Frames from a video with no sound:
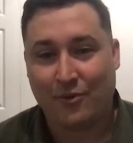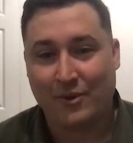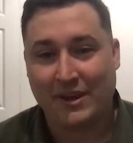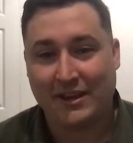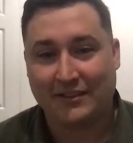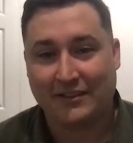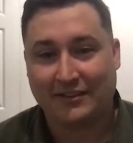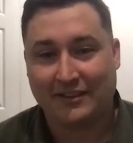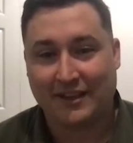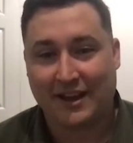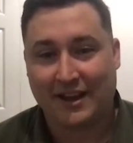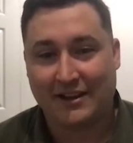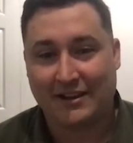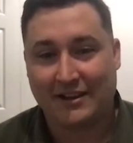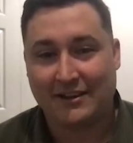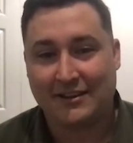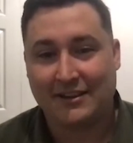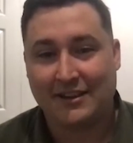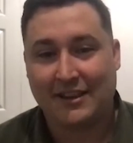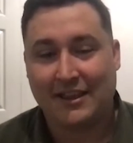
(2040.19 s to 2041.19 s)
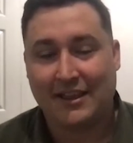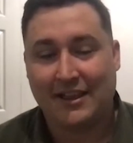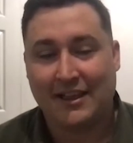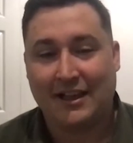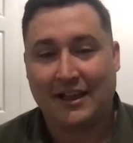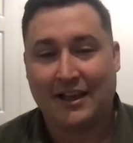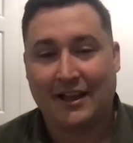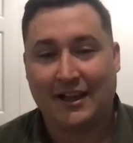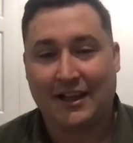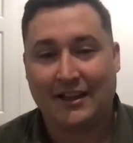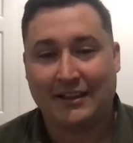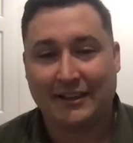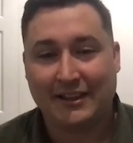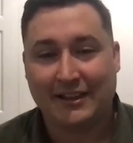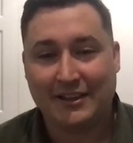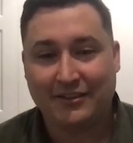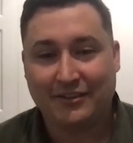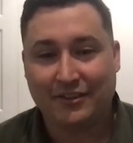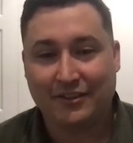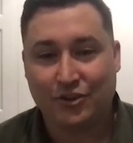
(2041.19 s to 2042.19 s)
we get started,
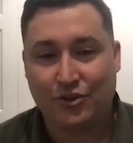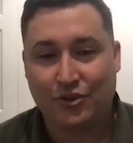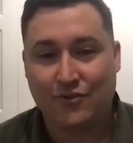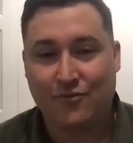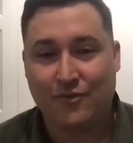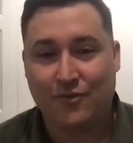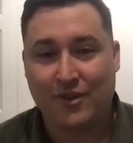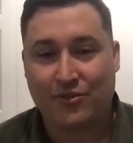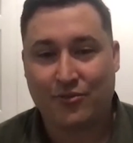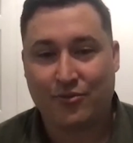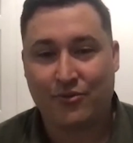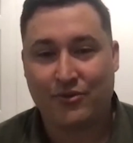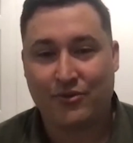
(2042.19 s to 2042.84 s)
Elise, you've read through